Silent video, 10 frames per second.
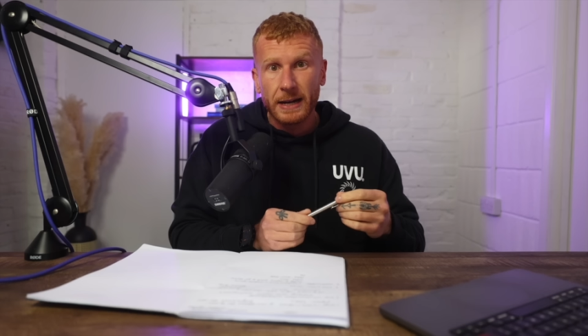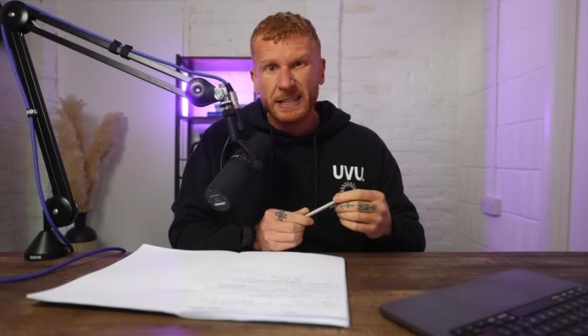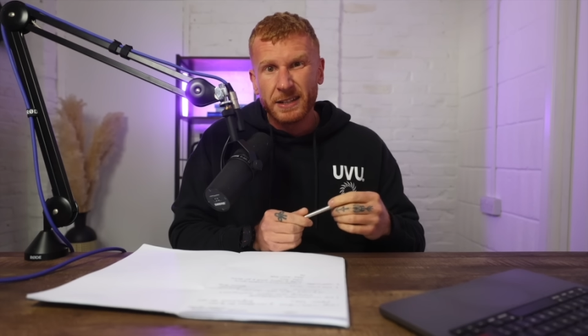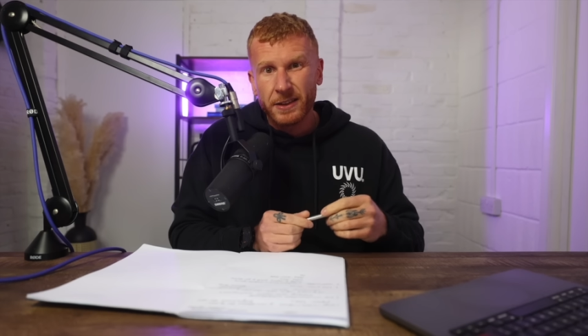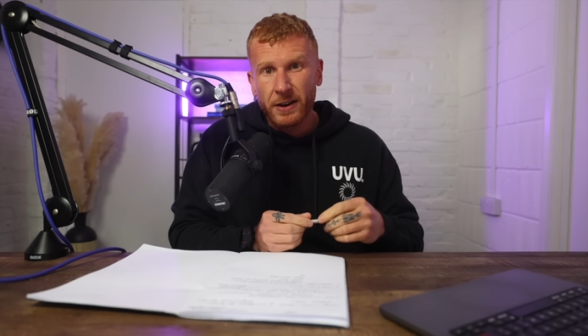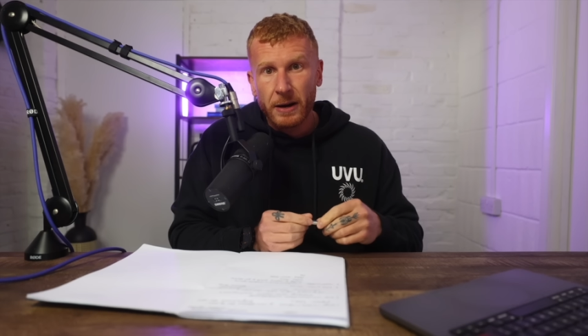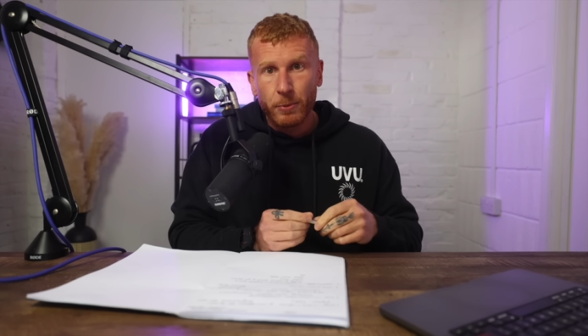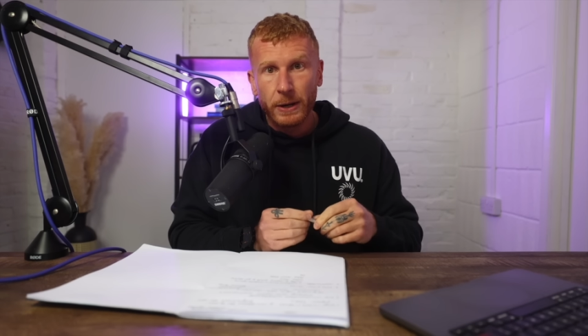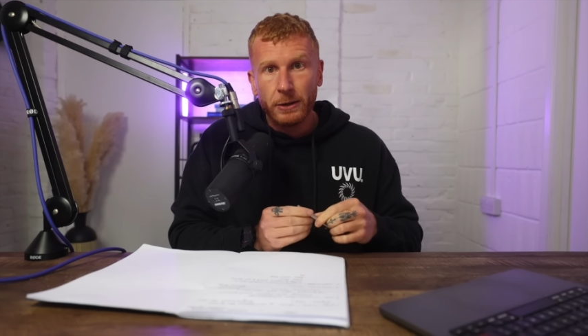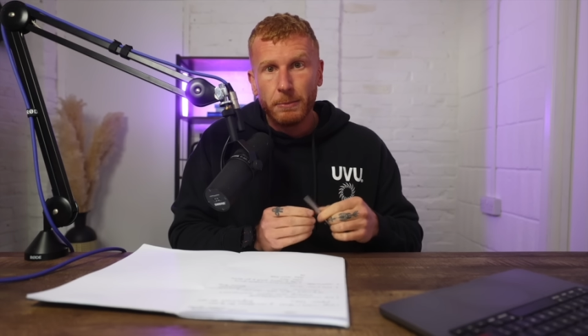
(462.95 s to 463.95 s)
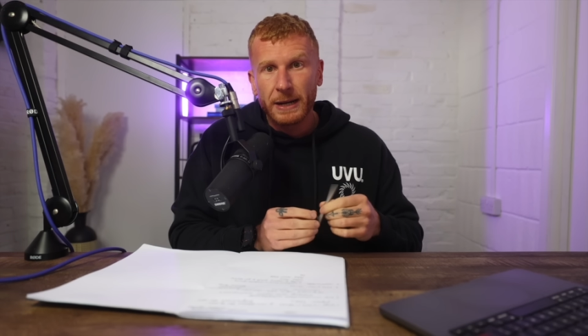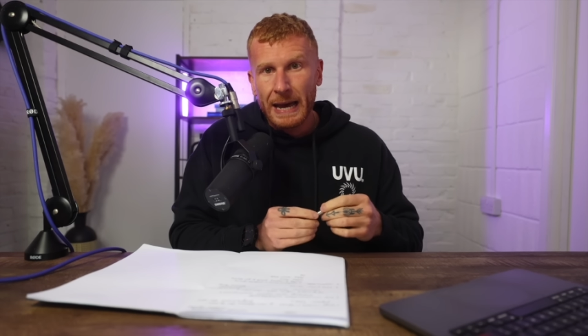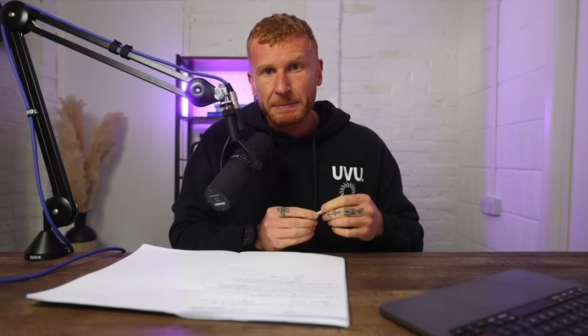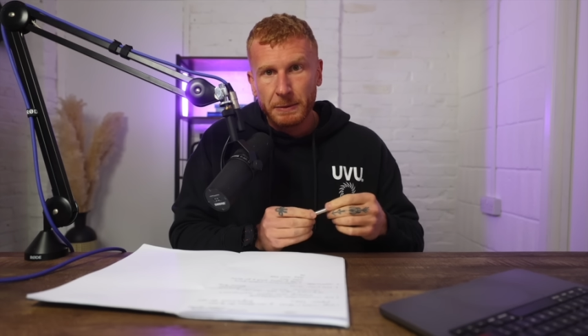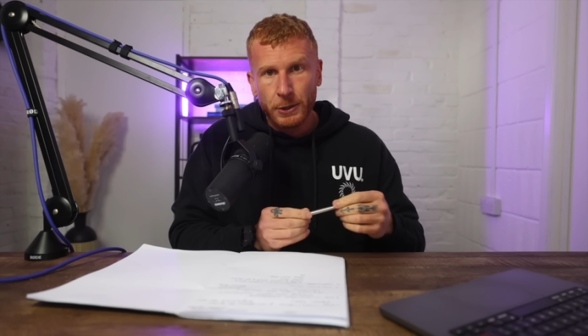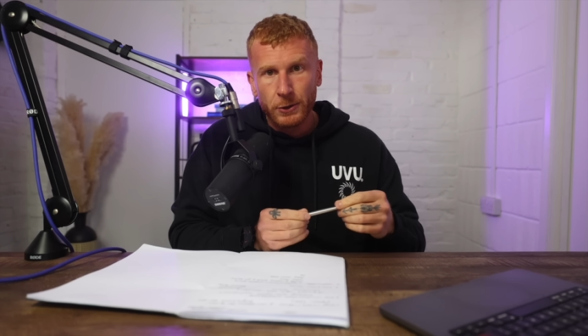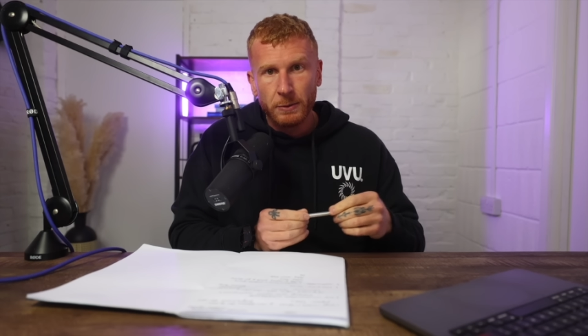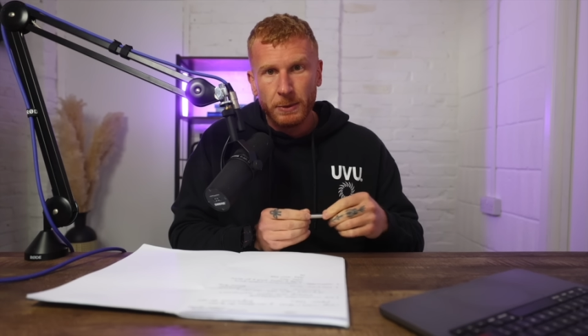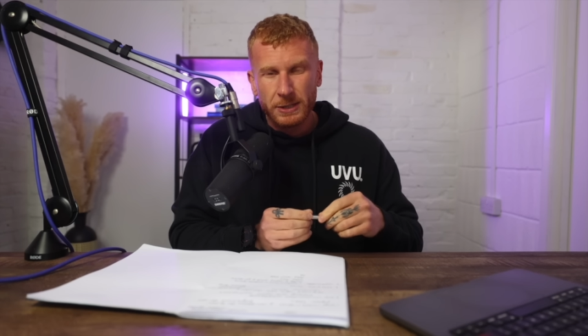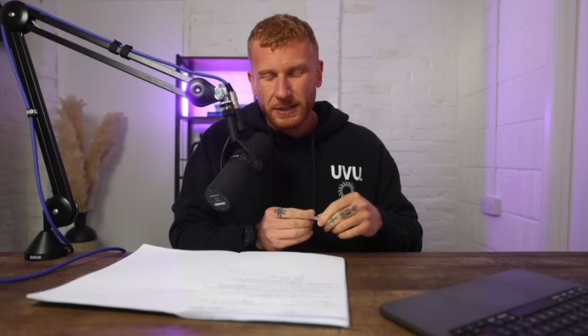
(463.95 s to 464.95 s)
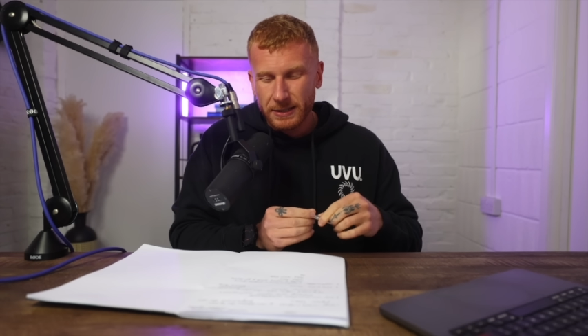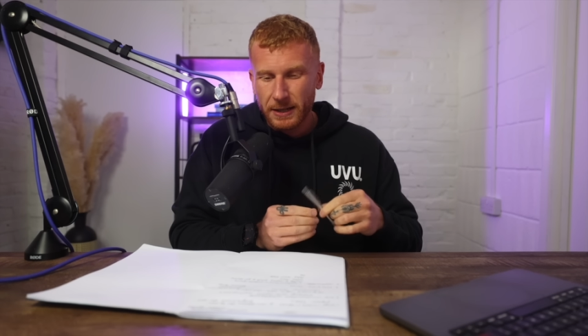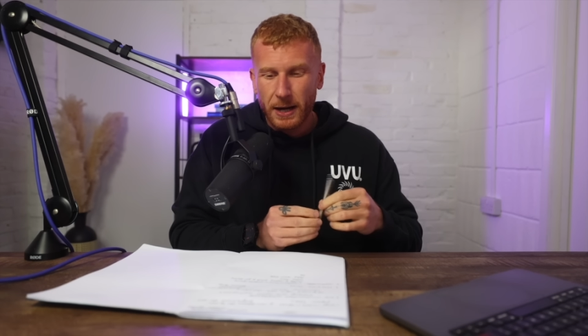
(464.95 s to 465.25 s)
azathioprine or mercaptopurine, which is,